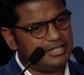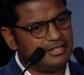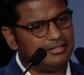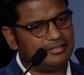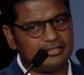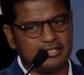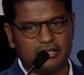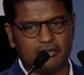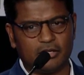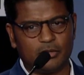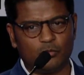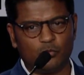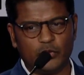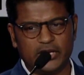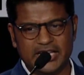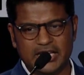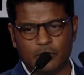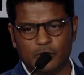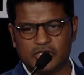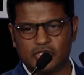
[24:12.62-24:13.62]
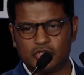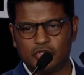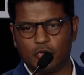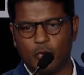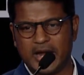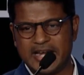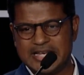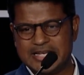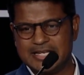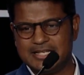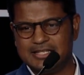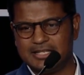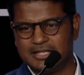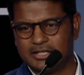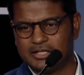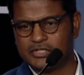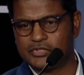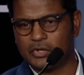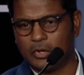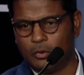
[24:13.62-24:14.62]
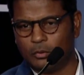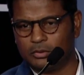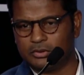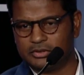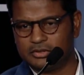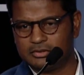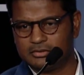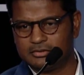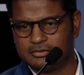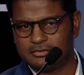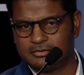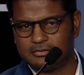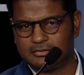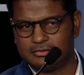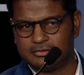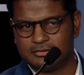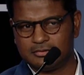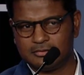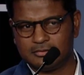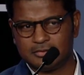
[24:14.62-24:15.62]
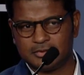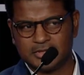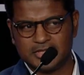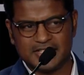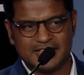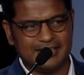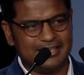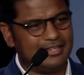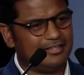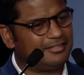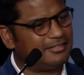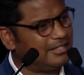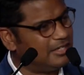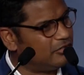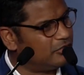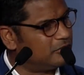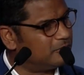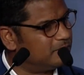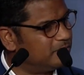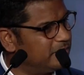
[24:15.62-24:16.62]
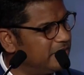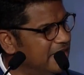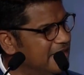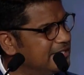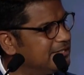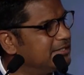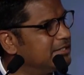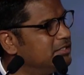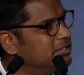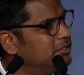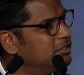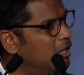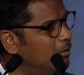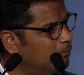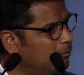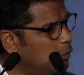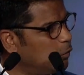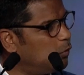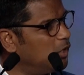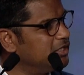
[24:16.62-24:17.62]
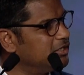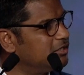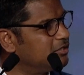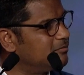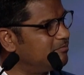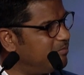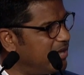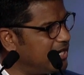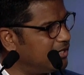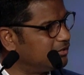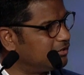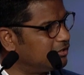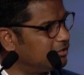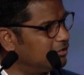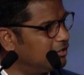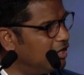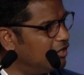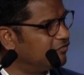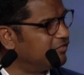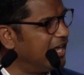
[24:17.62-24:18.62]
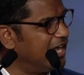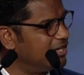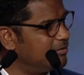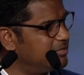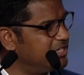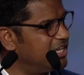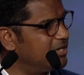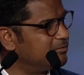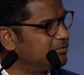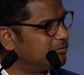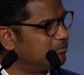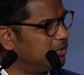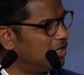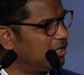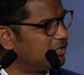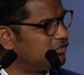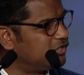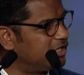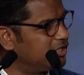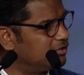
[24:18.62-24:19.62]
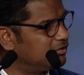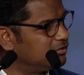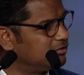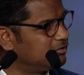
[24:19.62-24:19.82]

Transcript: Ethereum when he was 20 years old. Ethereum is the #1 competitor of IBM's blockchain.